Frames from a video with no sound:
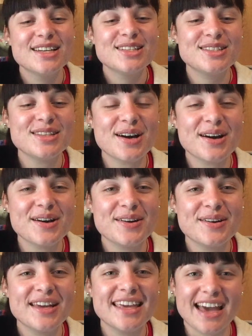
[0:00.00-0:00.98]

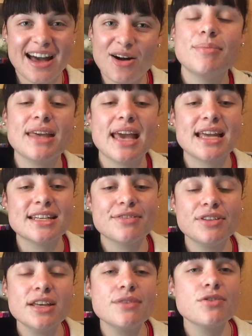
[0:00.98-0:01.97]
So yeah, but yeah,
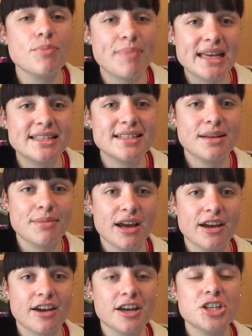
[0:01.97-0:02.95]
definitely if you're based in
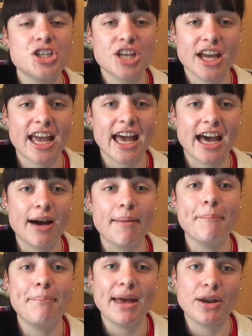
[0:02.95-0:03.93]
America, check
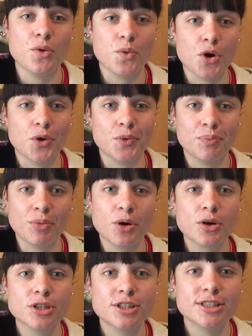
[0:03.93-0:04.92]
out Better World
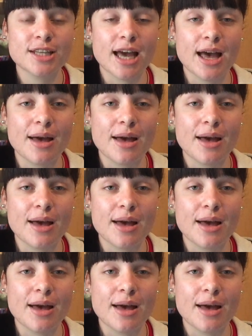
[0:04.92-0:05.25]
Books.